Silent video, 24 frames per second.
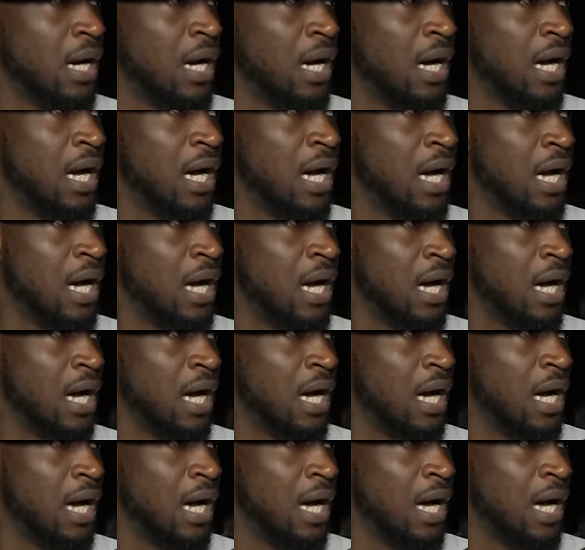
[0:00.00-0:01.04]

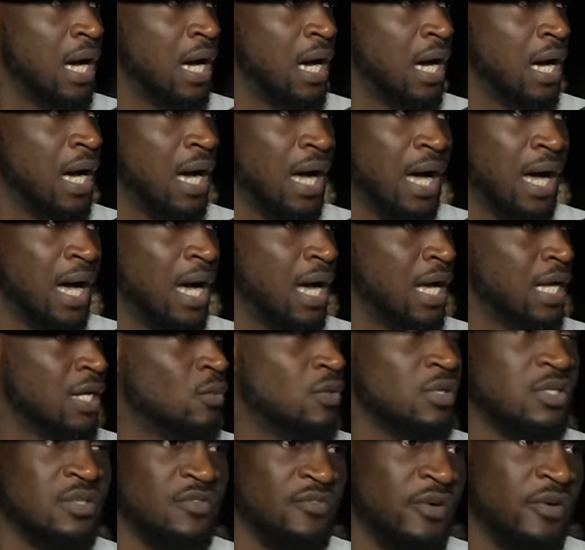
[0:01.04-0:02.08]
uh, it
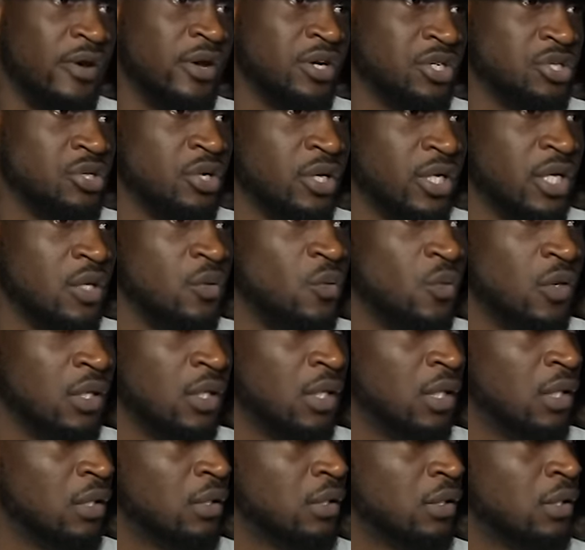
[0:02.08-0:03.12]
was a very shocking
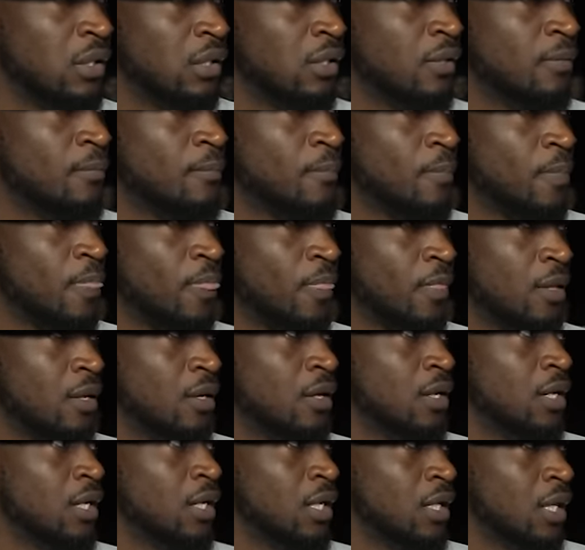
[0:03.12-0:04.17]
one, and uh,
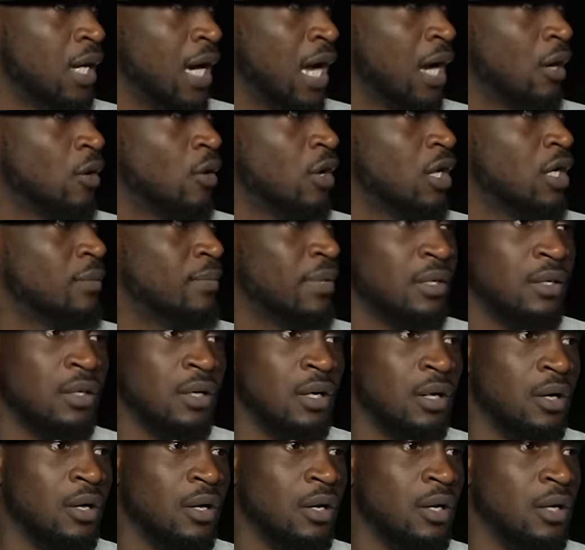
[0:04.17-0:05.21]
I call him an,
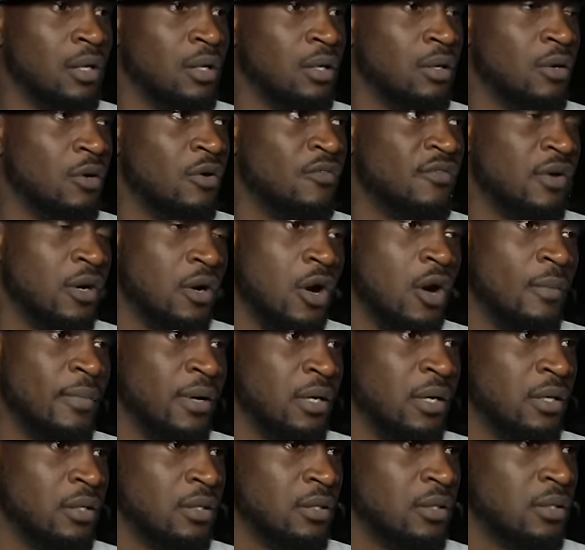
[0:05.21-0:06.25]
uh, an
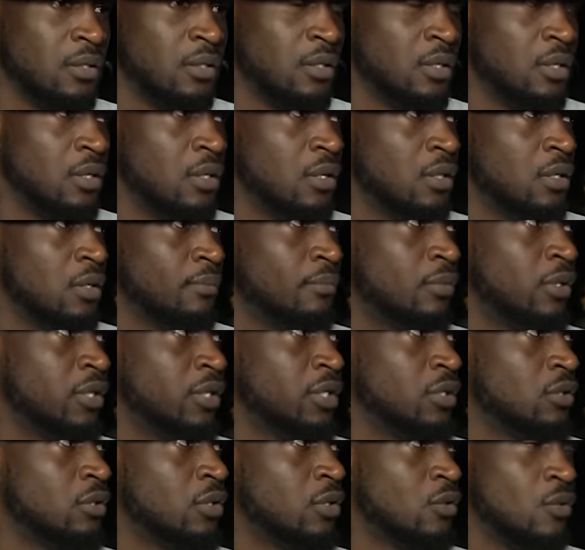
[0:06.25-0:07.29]
overcomer, but
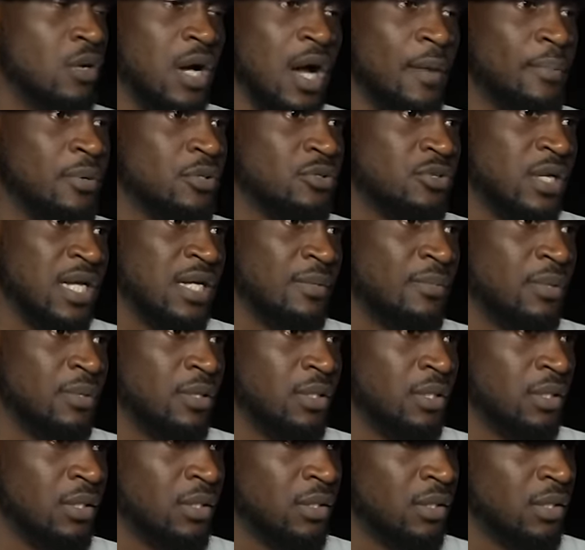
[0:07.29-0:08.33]
you know it could happen to
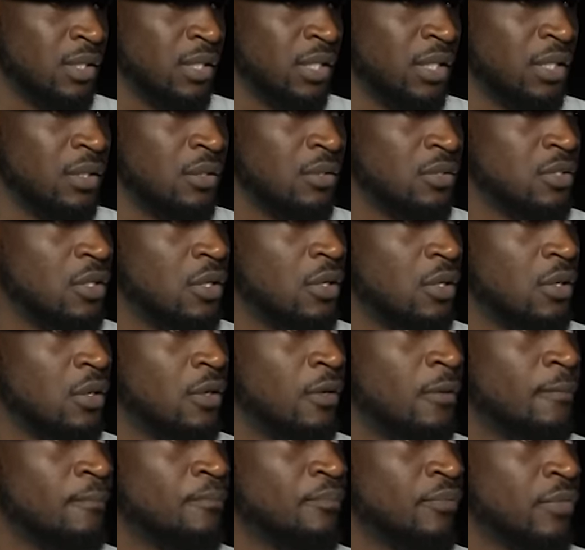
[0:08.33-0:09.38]
anybody, you know,
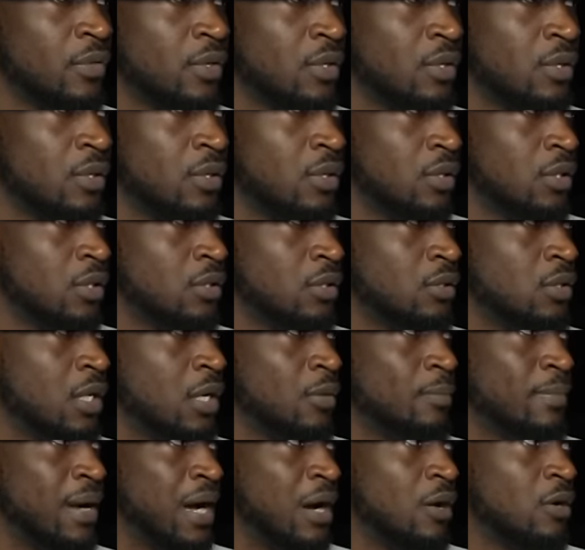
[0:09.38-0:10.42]
so you
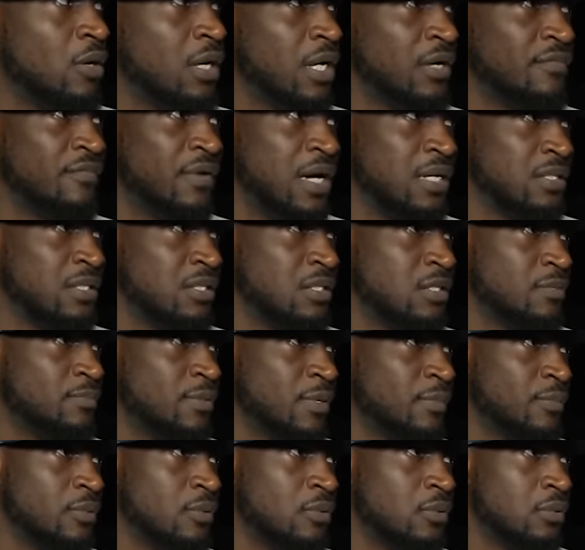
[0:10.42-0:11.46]
know, my own advice is
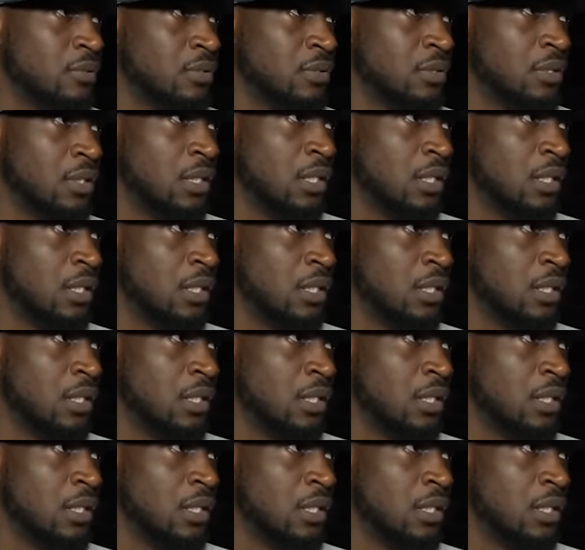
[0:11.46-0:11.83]
people